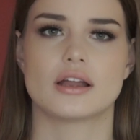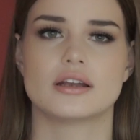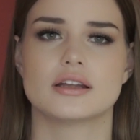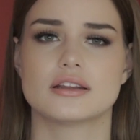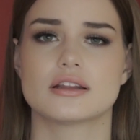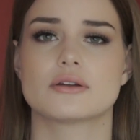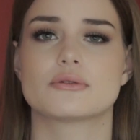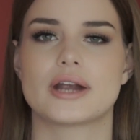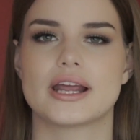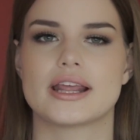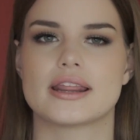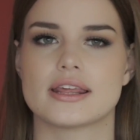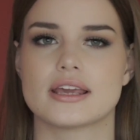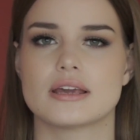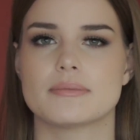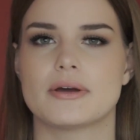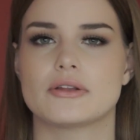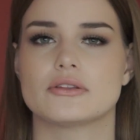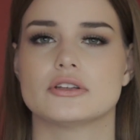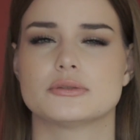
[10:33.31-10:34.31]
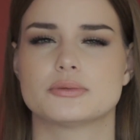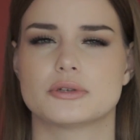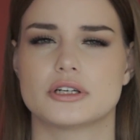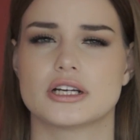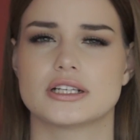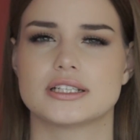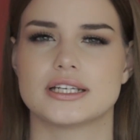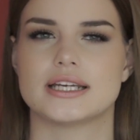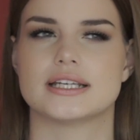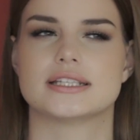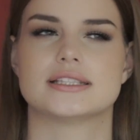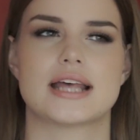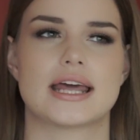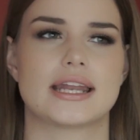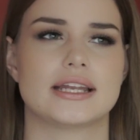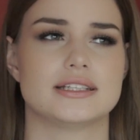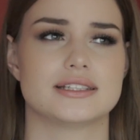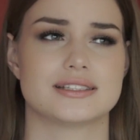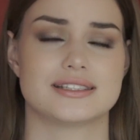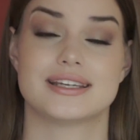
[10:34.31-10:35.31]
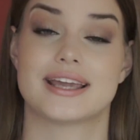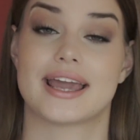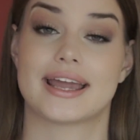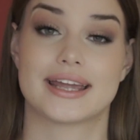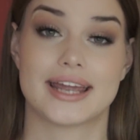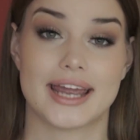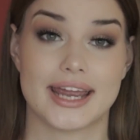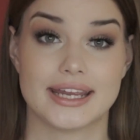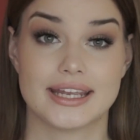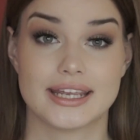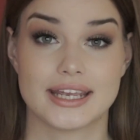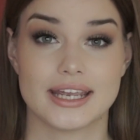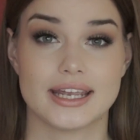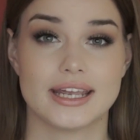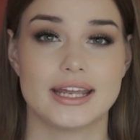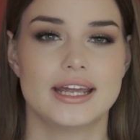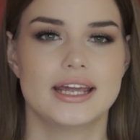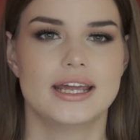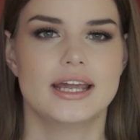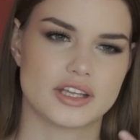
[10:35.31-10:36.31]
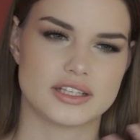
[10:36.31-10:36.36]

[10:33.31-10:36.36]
Another great thing about this product is that it doesn't get cakey.